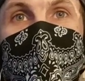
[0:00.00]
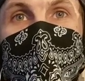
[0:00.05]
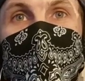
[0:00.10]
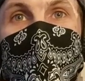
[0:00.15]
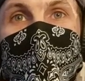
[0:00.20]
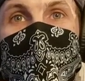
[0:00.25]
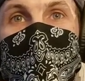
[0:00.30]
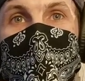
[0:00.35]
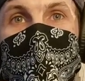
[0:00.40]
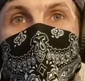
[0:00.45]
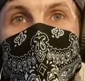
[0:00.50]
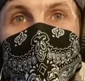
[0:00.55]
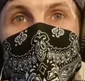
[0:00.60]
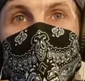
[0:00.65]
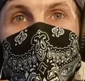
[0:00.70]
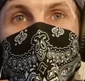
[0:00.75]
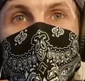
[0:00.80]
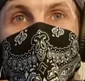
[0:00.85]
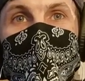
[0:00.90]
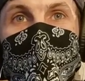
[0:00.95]

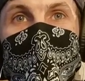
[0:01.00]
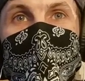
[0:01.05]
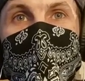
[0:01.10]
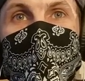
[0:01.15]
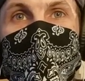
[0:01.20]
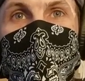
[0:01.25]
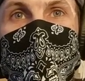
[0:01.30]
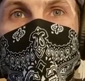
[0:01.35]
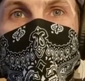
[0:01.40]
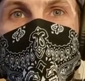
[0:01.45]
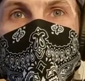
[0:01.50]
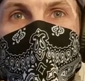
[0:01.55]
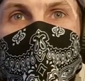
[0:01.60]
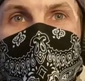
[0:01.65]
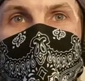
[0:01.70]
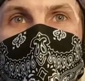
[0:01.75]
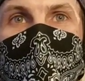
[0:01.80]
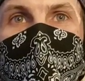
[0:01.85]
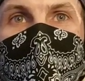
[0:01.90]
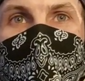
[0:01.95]

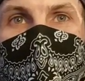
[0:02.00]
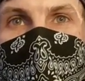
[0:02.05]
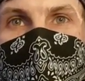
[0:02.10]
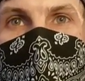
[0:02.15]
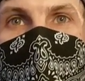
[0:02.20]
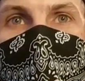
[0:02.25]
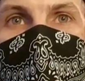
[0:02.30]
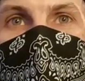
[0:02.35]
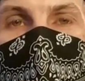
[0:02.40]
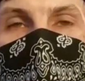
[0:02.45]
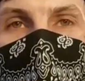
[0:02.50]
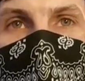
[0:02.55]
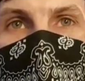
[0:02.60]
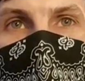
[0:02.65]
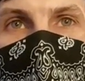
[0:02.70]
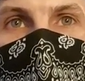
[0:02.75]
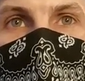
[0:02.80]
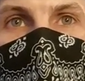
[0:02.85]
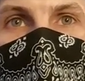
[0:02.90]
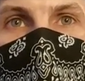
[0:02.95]

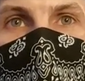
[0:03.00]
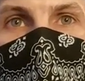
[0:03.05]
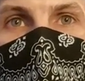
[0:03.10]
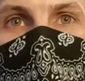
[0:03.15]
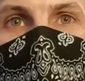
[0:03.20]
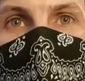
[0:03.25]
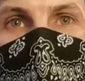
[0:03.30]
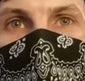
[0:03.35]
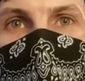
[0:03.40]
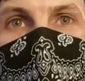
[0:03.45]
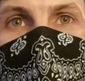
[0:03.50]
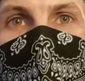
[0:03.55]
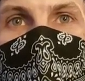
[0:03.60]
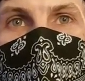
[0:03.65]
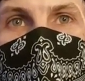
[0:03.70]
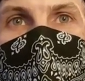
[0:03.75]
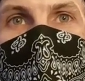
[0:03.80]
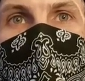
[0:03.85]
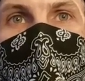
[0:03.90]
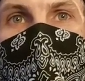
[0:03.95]

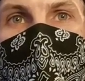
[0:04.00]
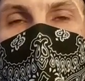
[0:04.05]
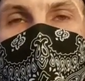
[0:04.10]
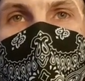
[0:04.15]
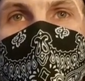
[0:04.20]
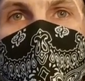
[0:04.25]
Nothing is said.